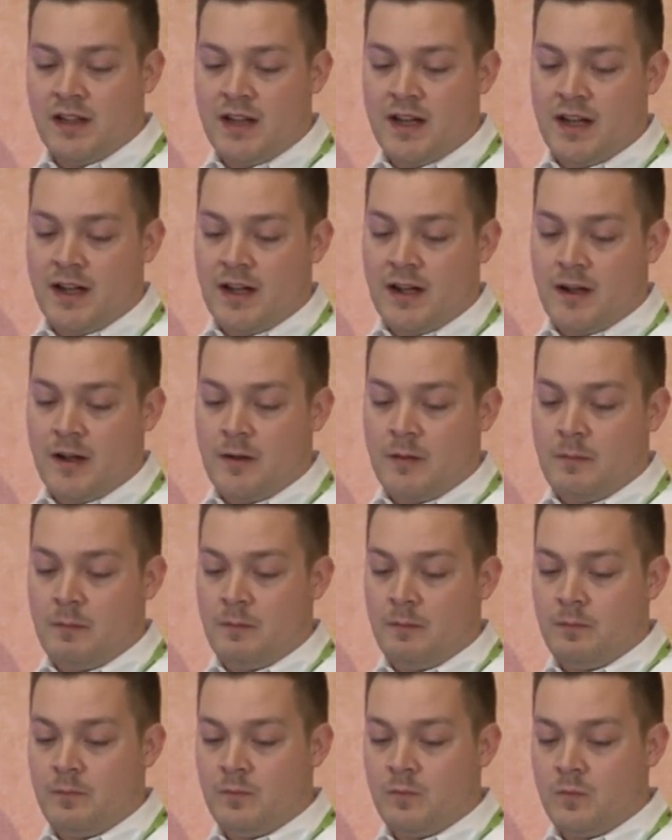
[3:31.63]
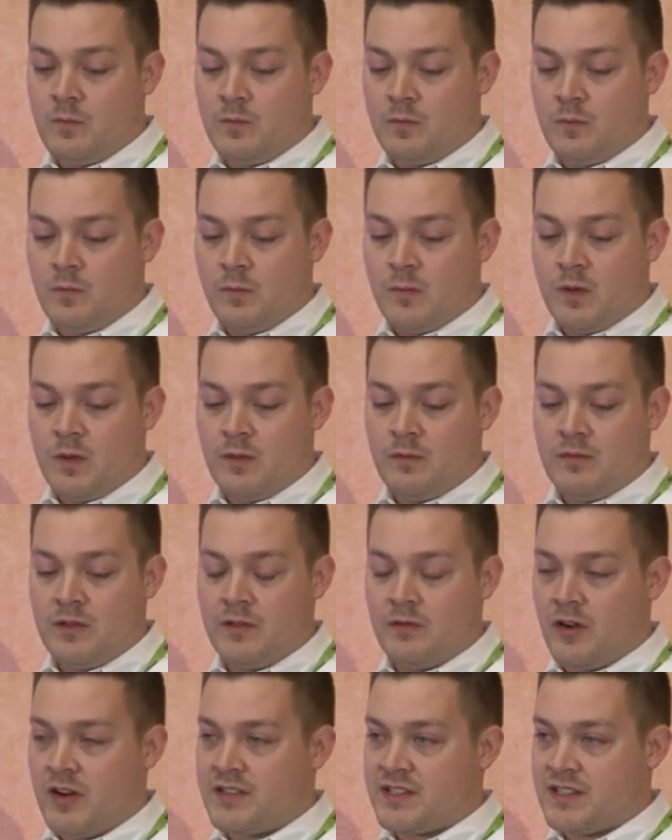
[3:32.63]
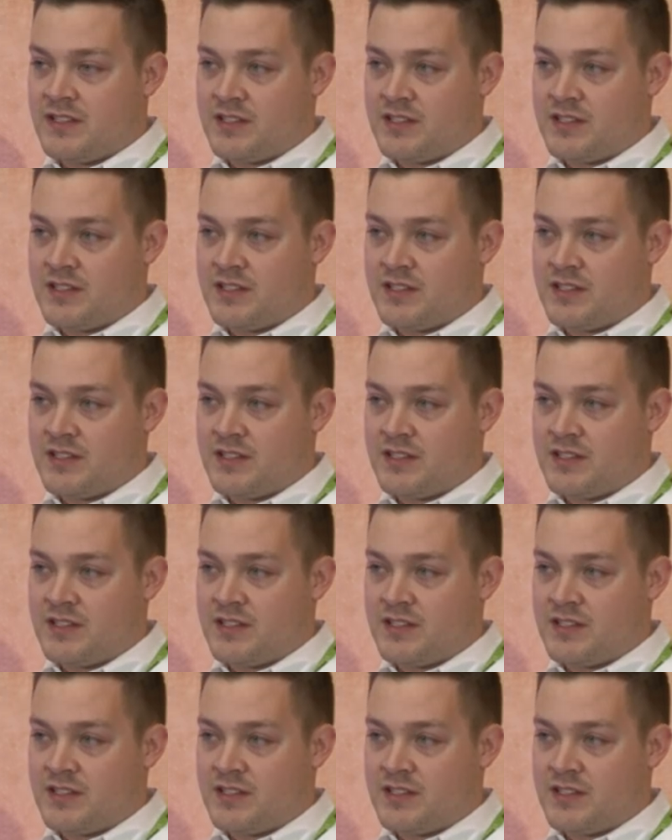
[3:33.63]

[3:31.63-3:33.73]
um, the various